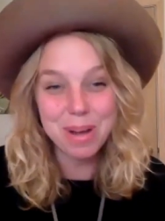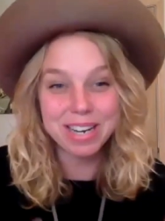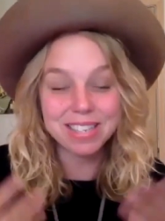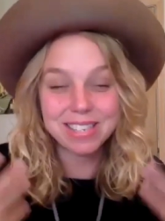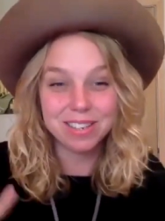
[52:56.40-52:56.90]
but
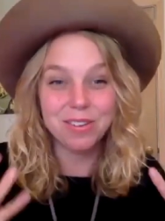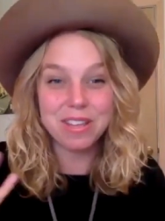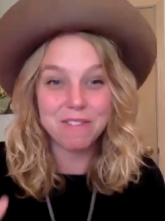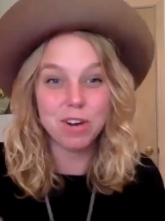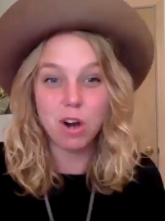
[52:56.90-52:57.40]
it's still
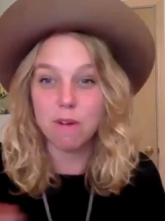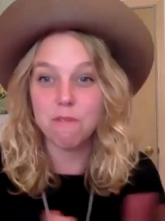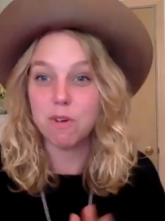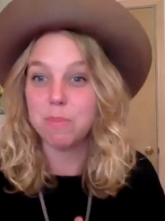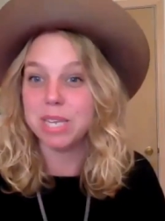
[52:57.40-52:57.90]
even hard
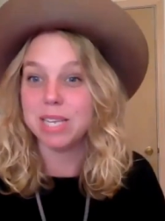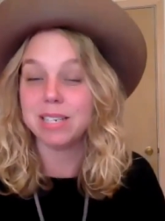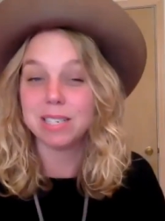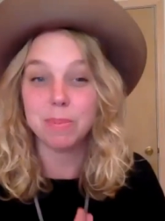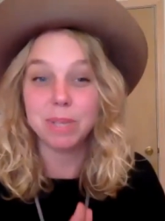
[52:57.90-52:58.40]
for
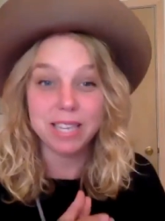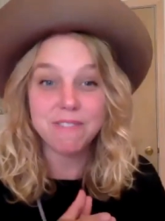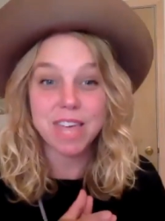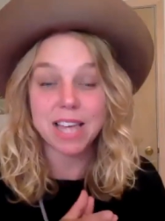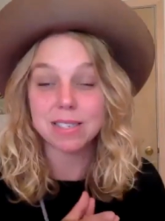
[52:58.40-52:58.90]
me to
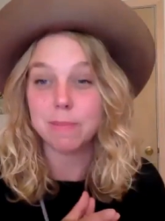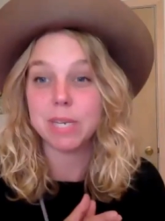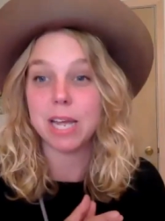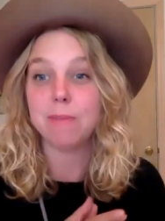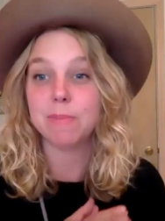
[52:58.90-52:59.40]
believe that
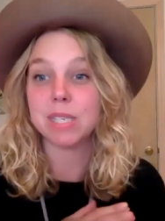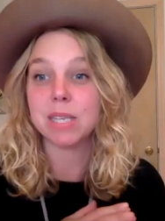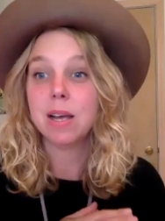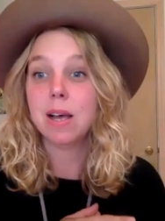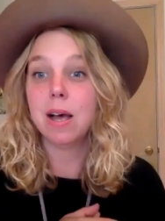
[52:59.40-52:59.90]
sometimes
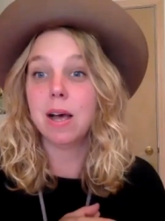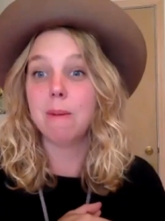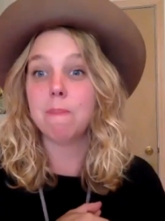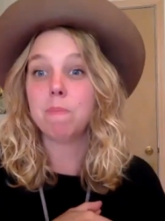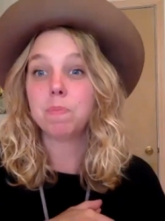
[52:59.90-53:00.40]

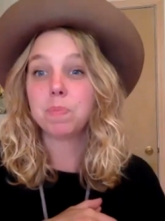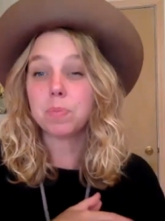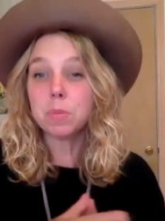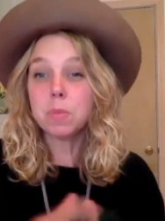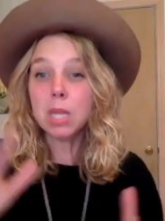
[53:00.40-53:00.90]
um,
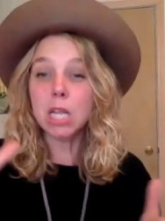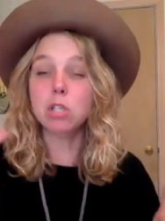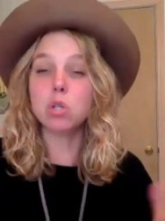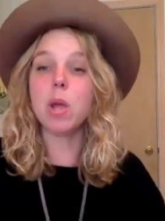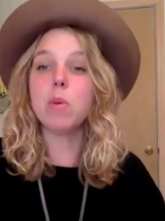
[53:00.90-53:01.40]

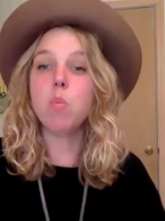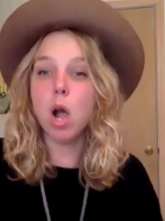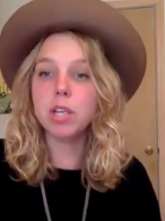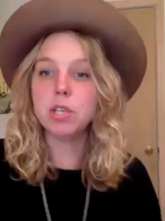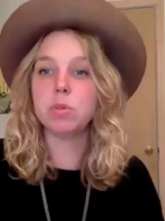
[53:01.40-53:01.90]
and so I
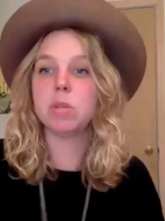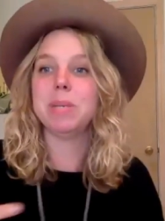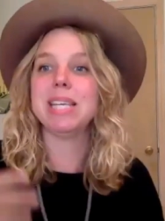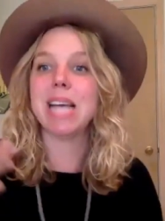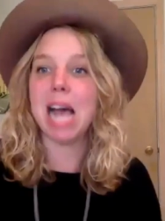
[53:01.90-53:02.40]
want you to
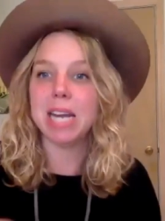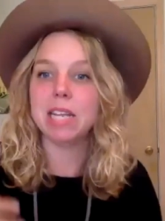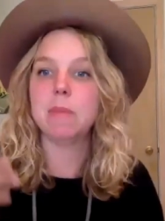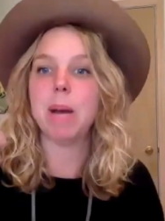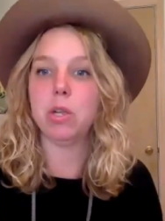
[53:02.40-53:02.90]
be
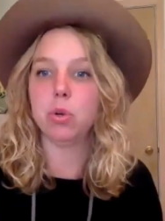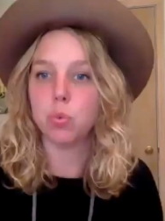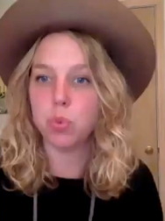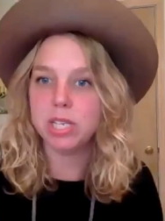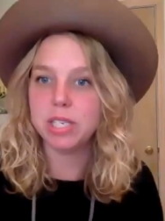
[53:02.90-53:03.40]
guided by
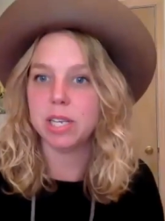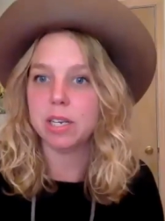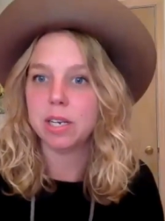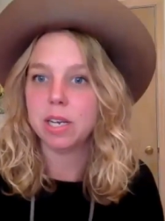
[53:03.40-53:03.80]
your reason